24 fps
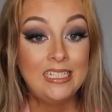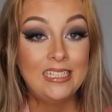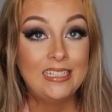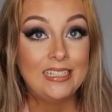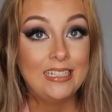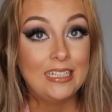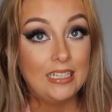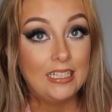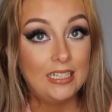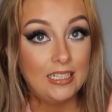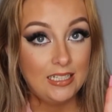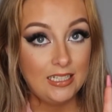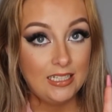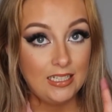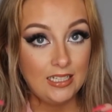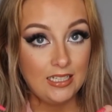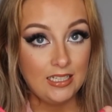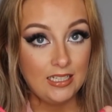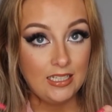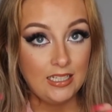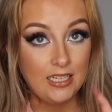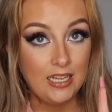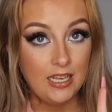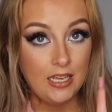the
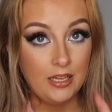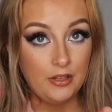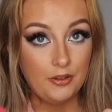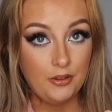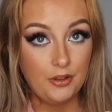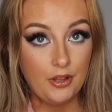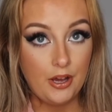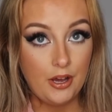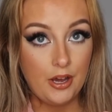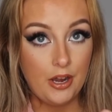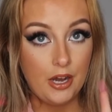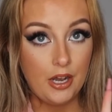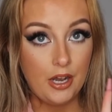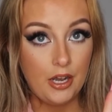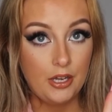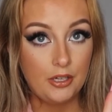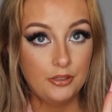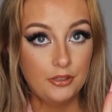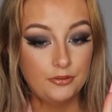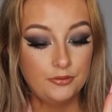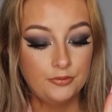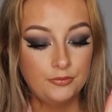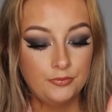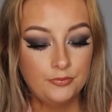nail art.
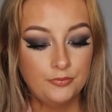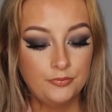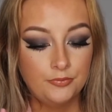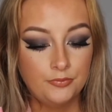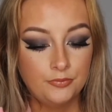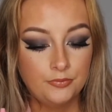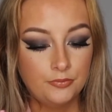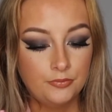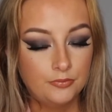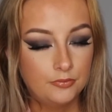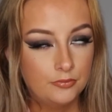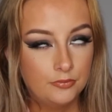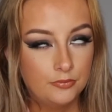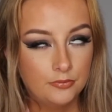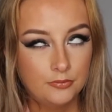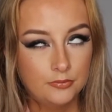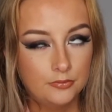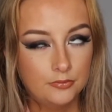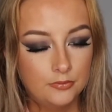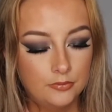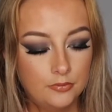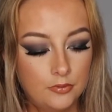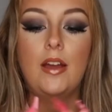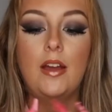
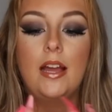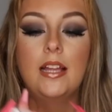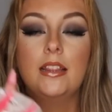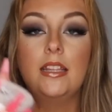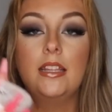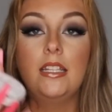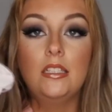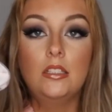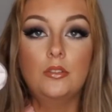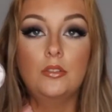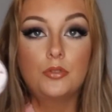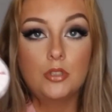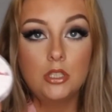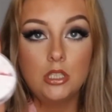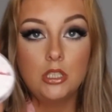Had these for